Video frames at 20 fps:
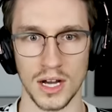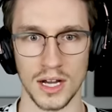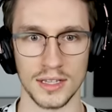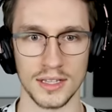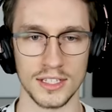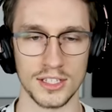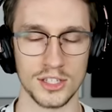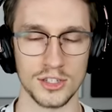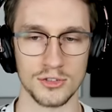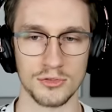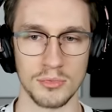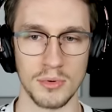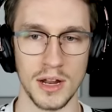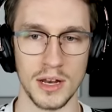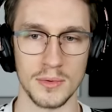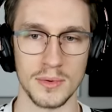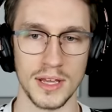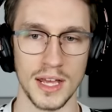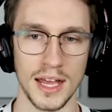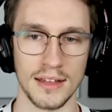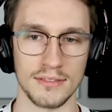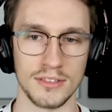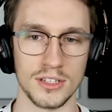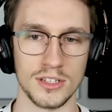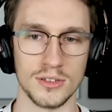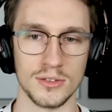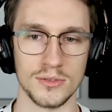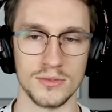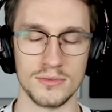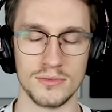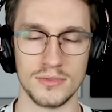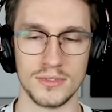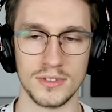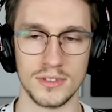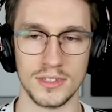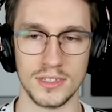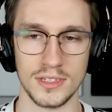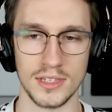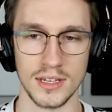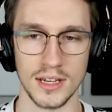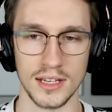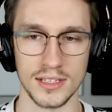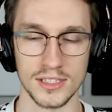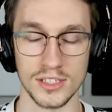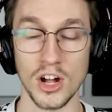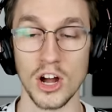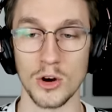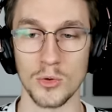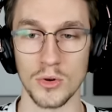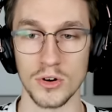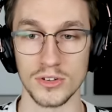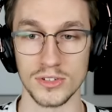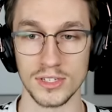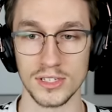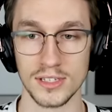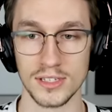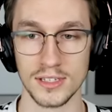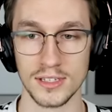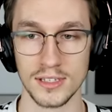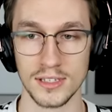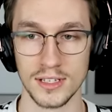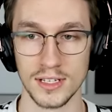God. This just reminded me I have to do Star Wars.